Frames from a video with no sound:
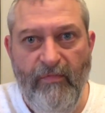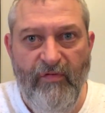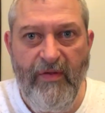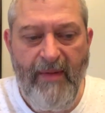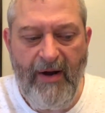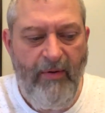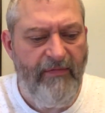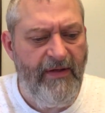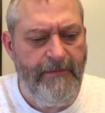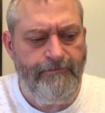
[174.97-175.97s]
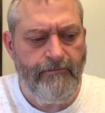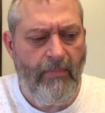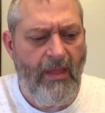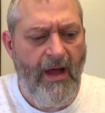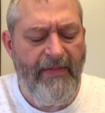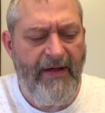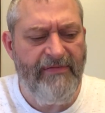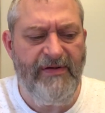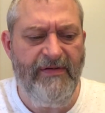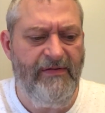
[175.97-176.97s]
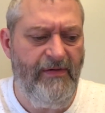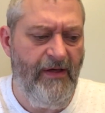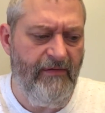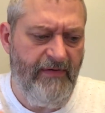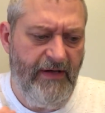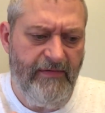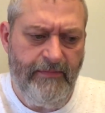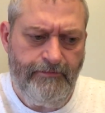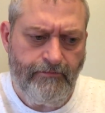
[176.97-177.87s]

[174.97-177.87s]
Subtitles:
for the microwave thing. I think I've said this in the other videos.